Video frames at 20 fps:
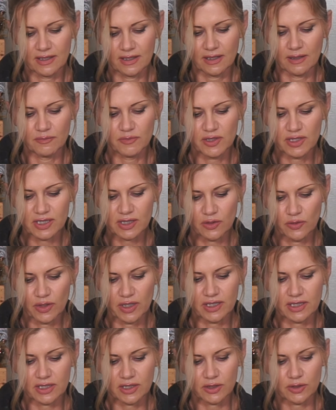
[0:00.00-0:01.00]
I'm just
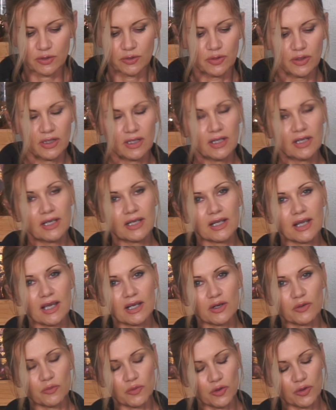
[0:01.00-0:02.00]
going to
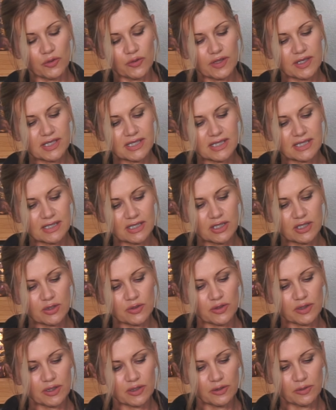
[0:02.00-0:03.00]
kind of roll this
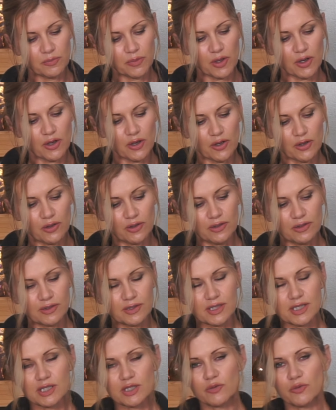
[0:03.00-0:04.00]
into a little ball,
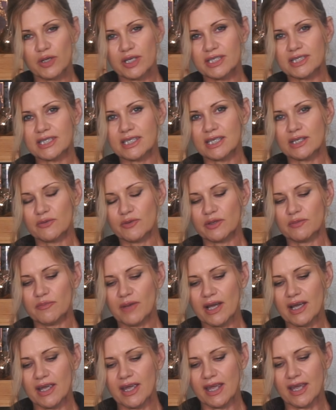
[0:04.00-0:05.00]
squeezing with
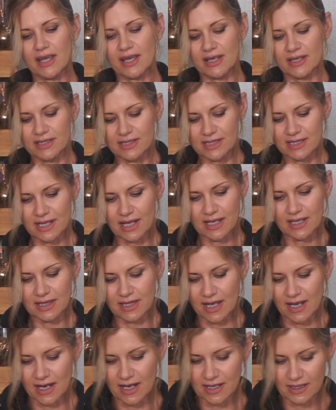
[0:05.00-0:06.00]
my hands like
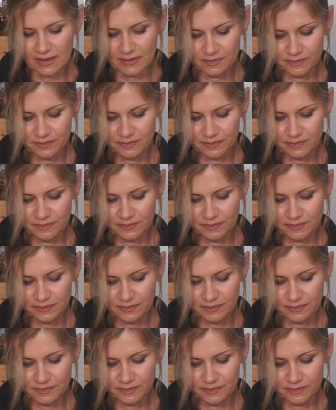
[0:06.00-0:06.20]
that.